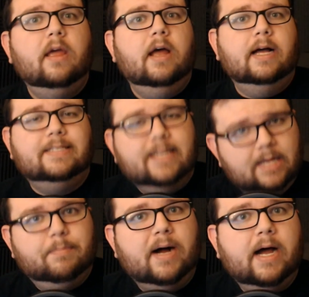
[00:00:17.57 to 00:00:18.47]
a
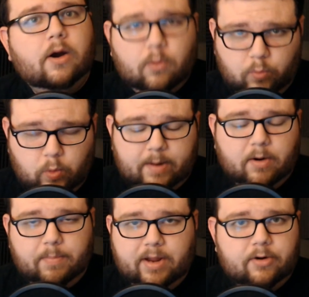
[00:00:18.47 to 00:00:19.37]
ticket buy or
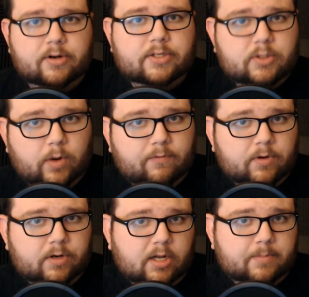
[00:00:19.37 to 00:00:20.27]
better just to wait for
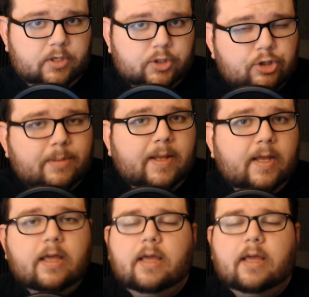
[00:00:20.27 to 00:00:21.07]
it to come to streaming.